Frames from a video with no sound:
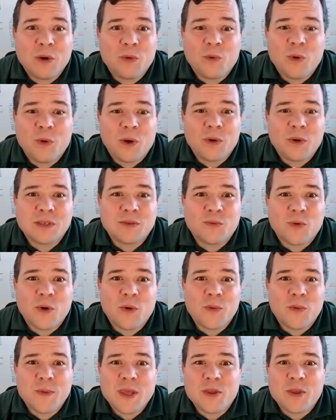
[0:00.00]

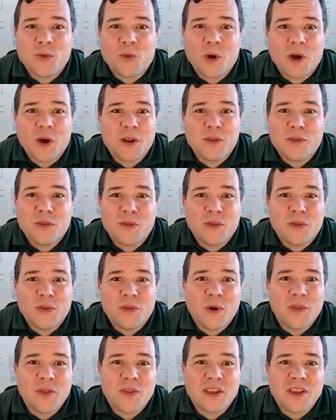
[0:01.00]
would be the
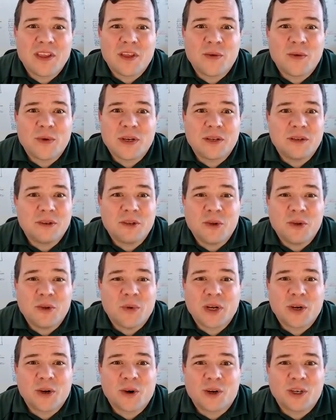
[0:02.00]
one thing that you
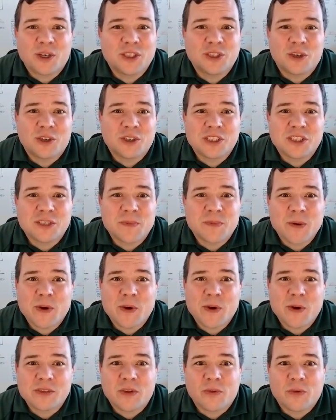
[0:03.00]
would encourage churches to be
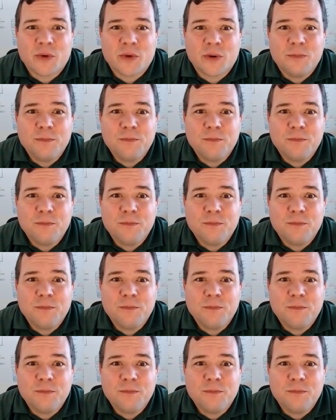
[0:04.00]
wrestling through?